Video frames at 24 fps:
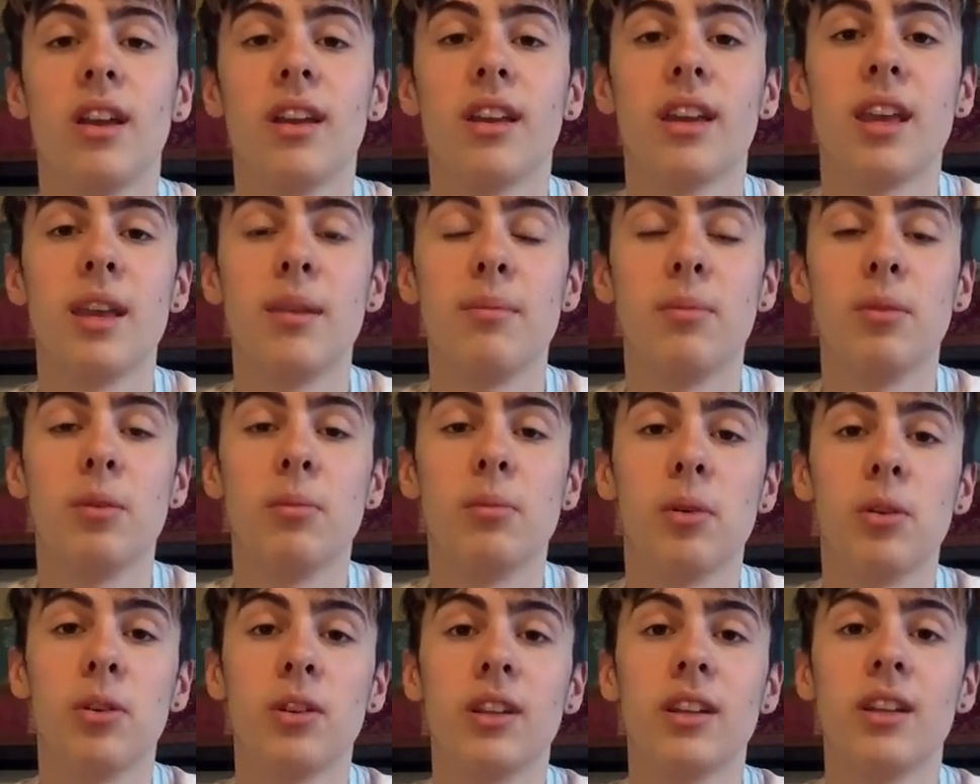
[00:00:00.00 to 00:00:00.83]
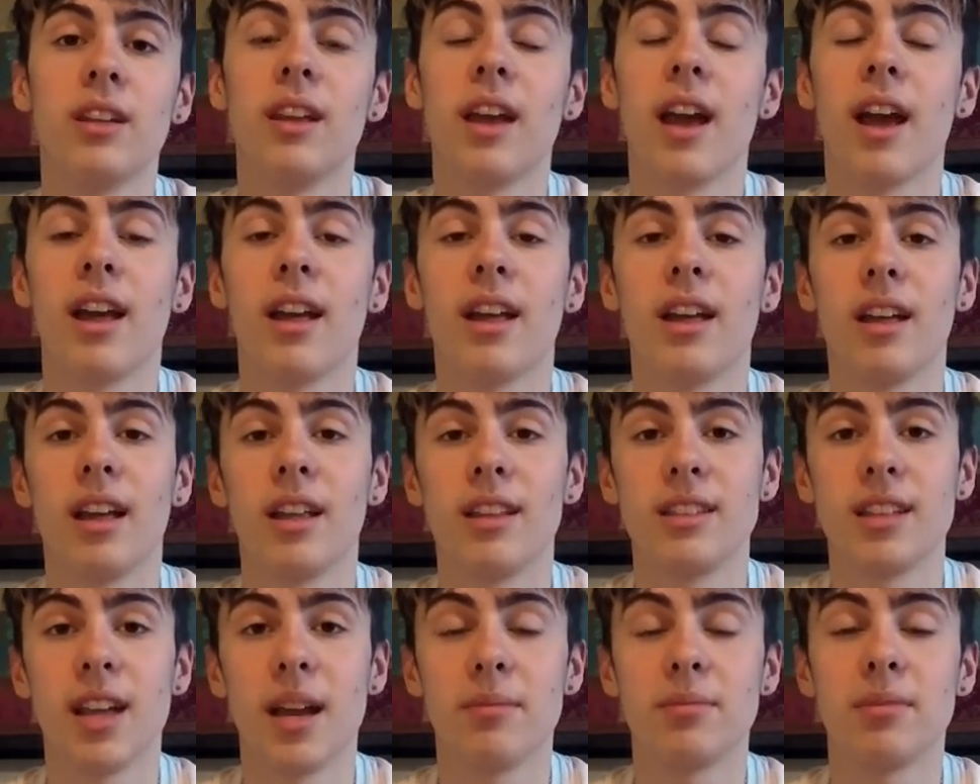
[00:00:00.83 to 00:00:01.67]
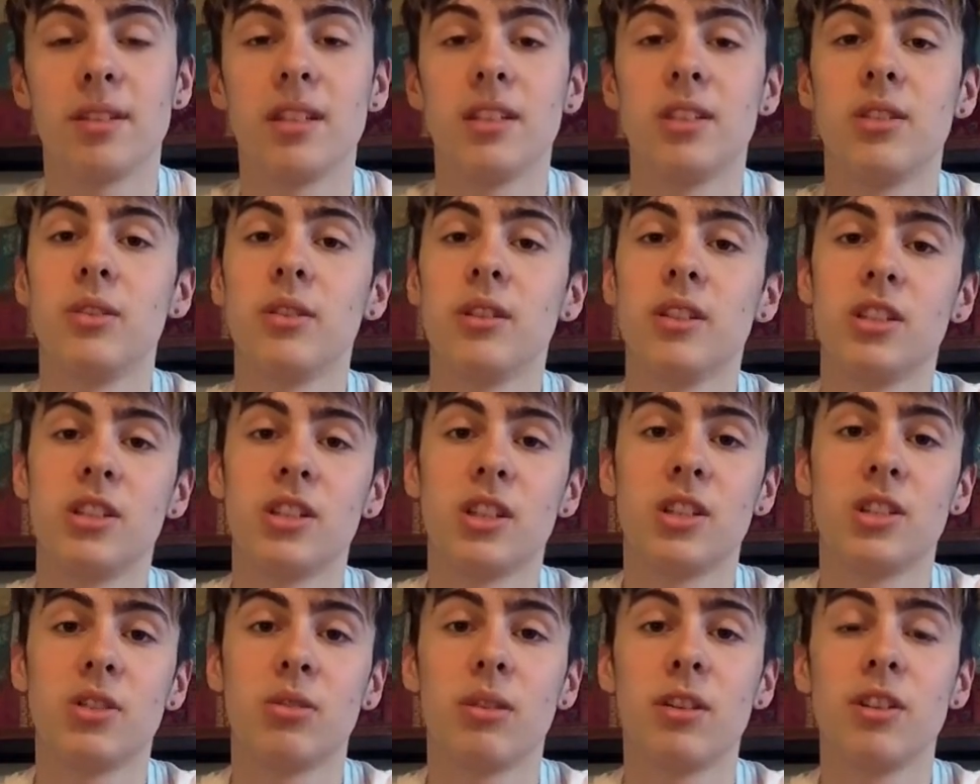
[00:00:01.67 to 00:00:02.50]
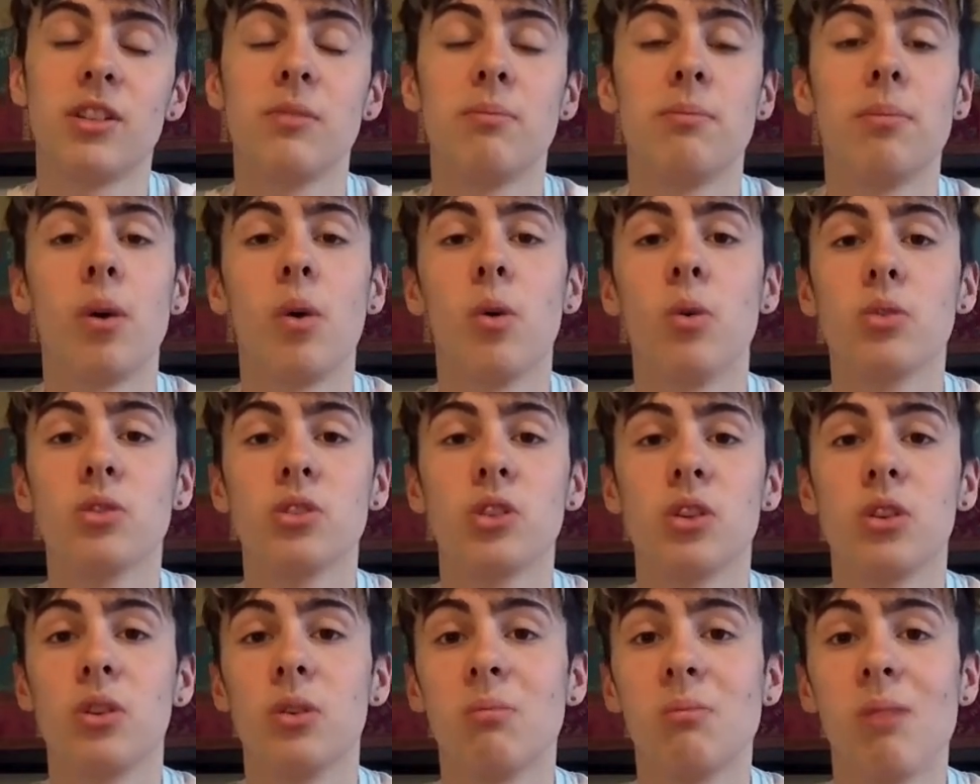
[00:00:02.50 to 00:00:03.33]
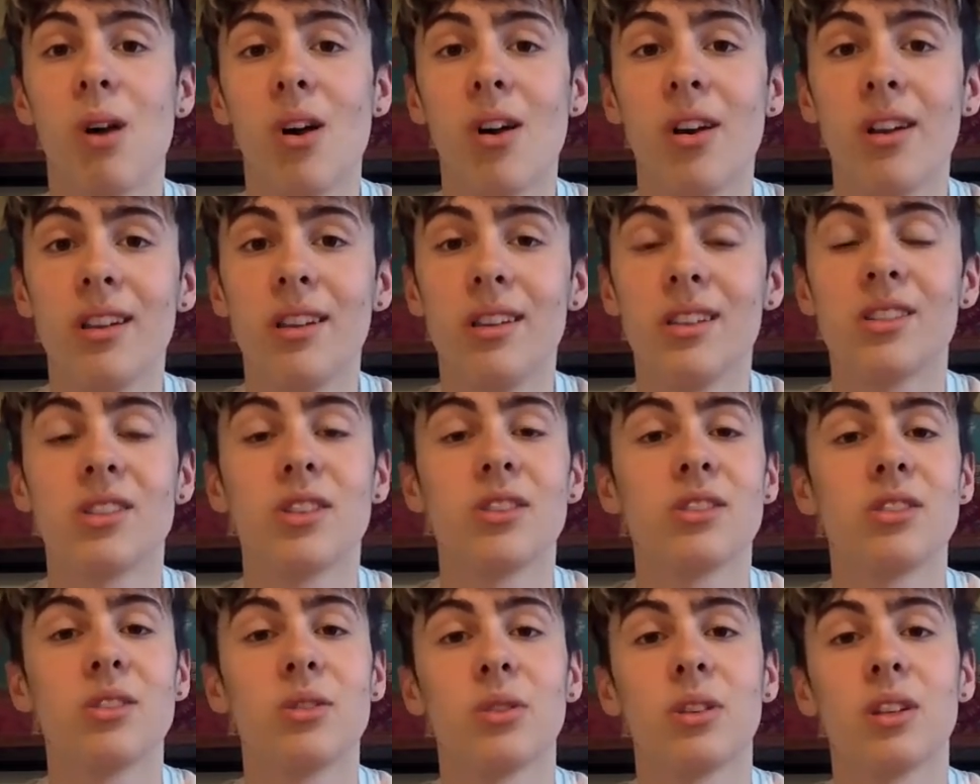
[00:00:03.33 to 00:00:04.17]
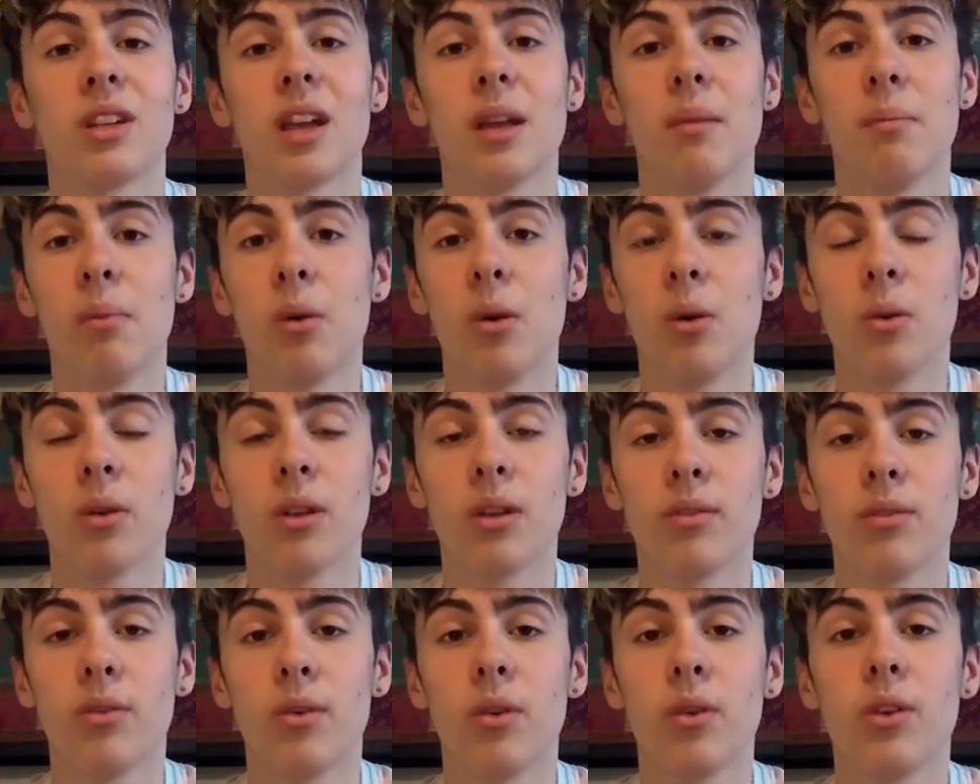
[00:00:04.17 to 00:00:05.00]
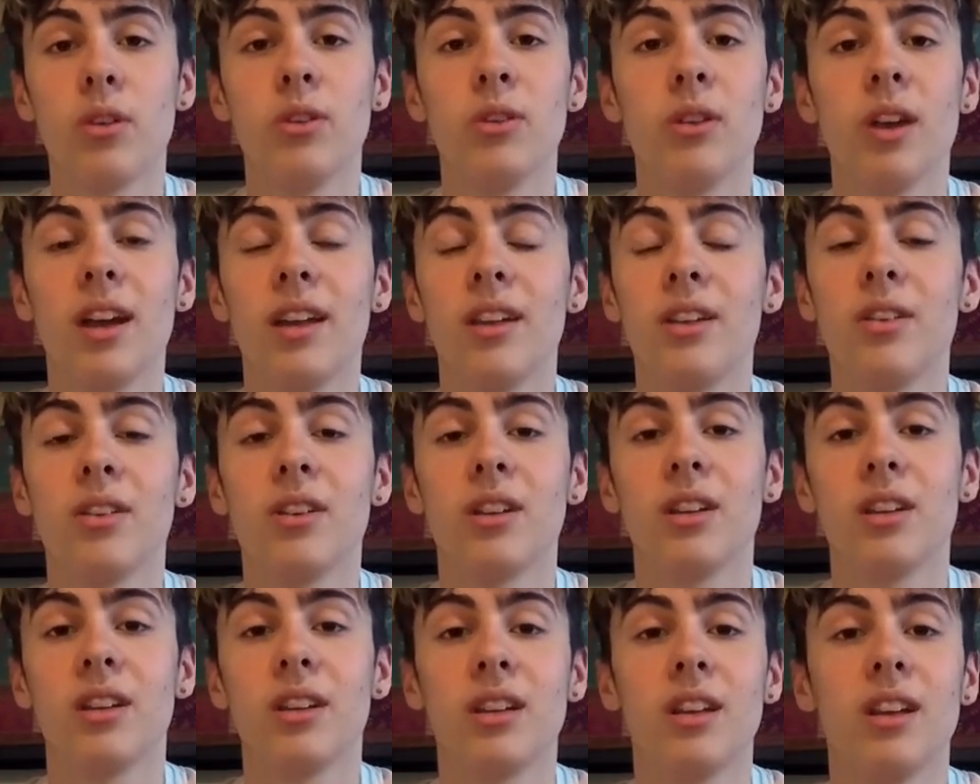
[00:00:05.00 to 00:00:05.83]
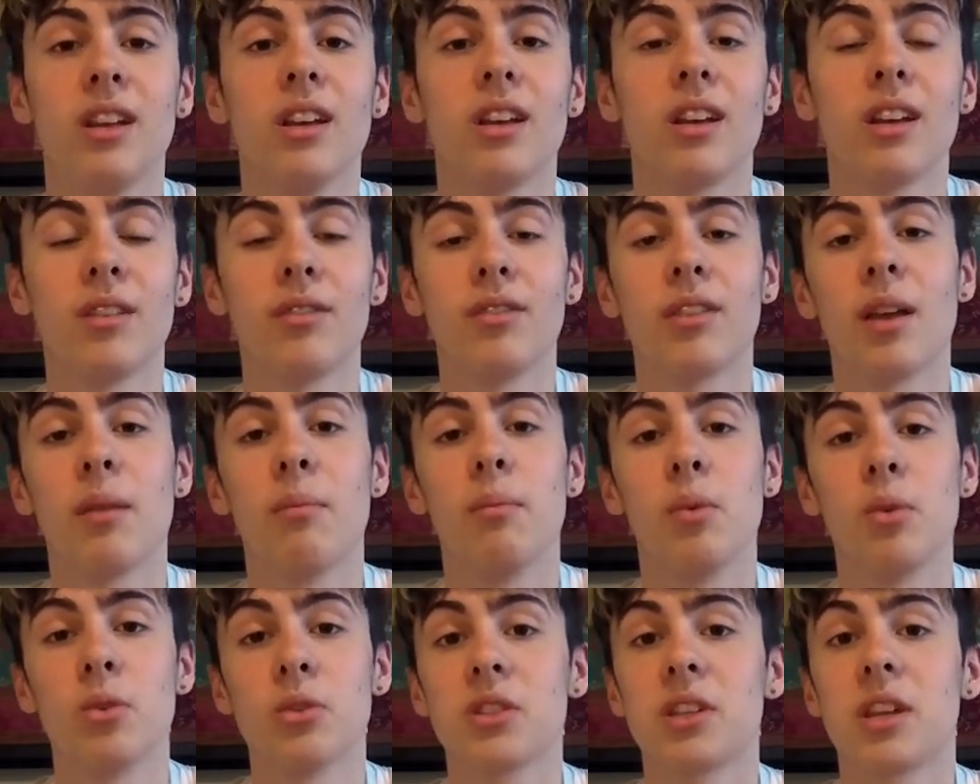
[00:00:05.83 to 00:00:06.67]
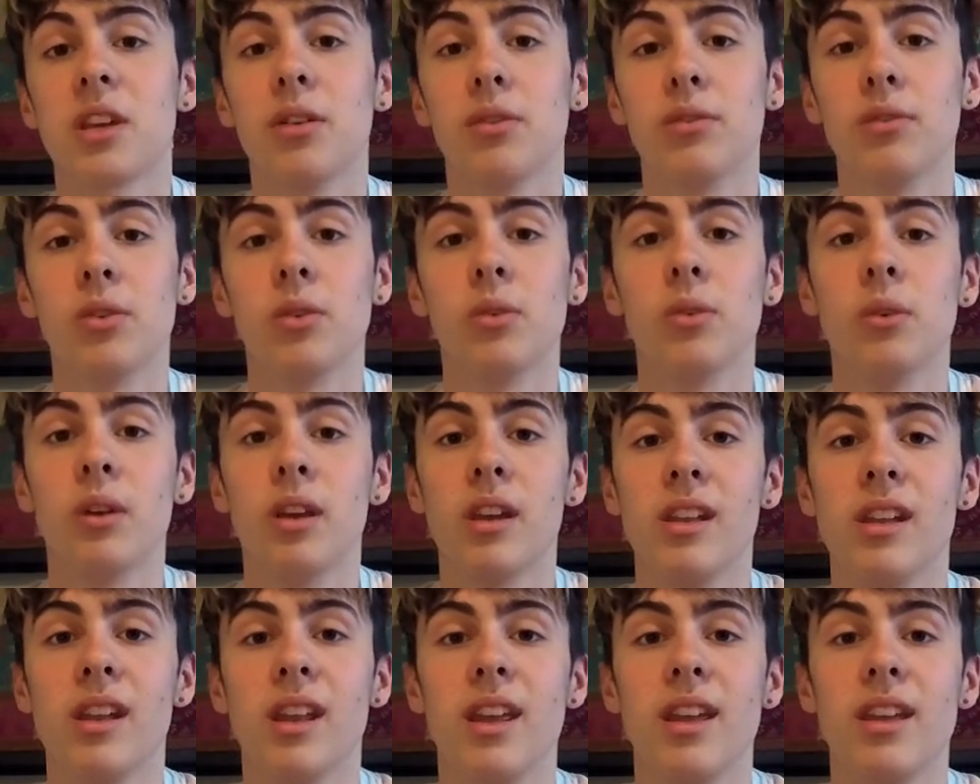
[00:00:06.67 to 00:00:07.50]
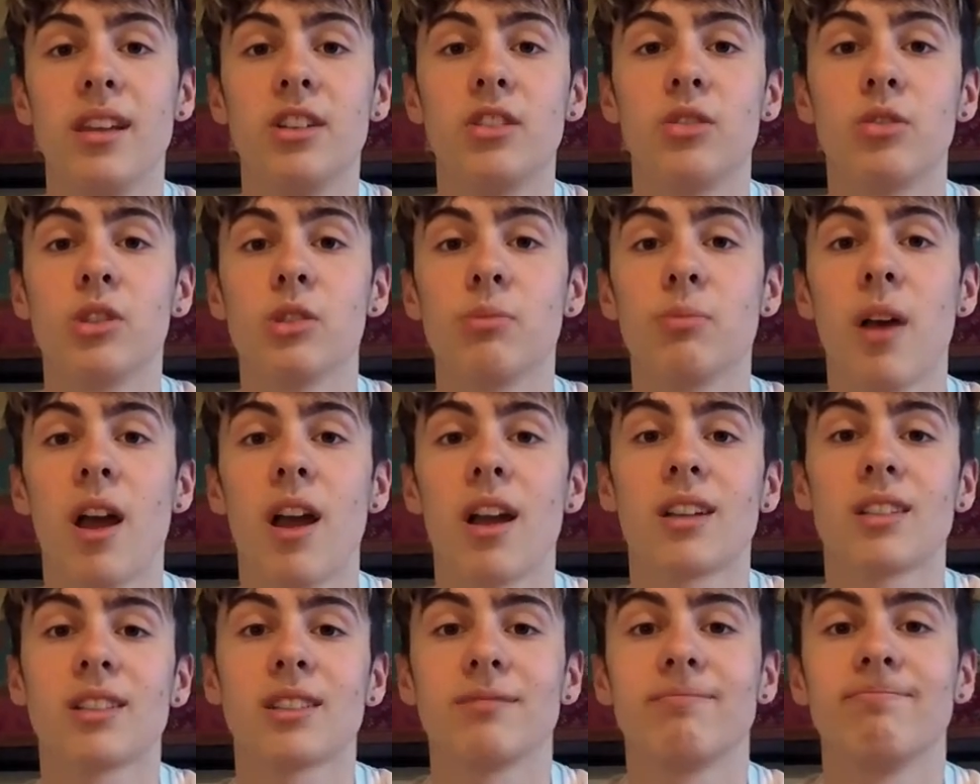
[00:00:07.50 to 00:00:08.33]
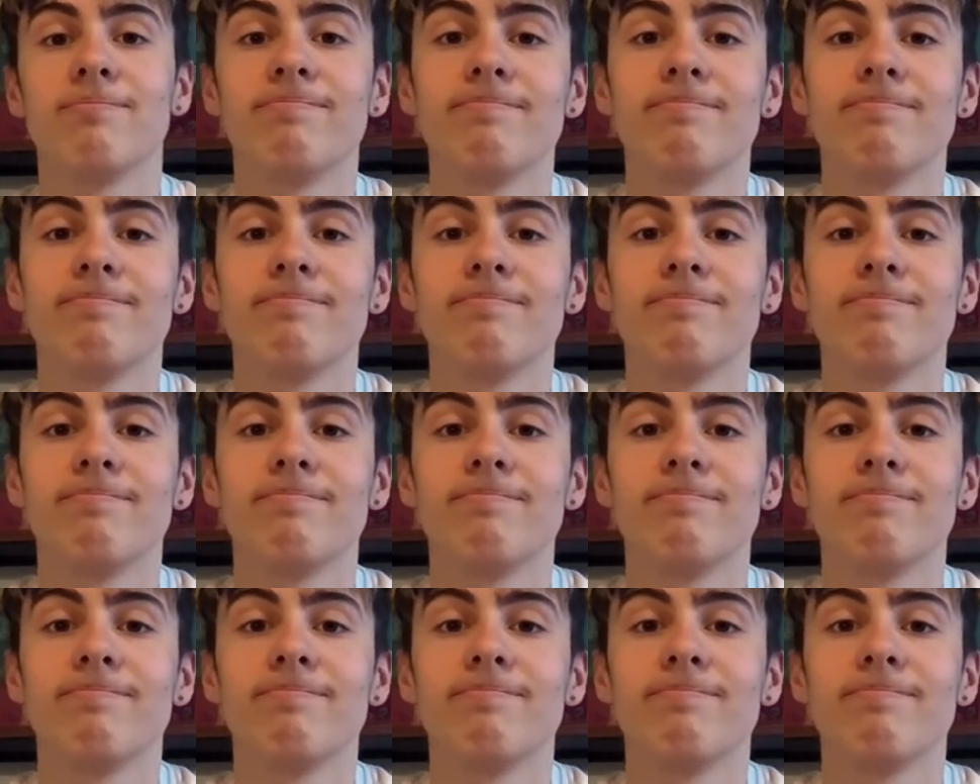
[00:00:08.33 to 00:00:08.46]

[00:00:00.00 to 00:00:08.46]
keep your body adapting to each situation, but also your mind, so it's not going to get boring for you and you're going to kind of get more skillful in each respect.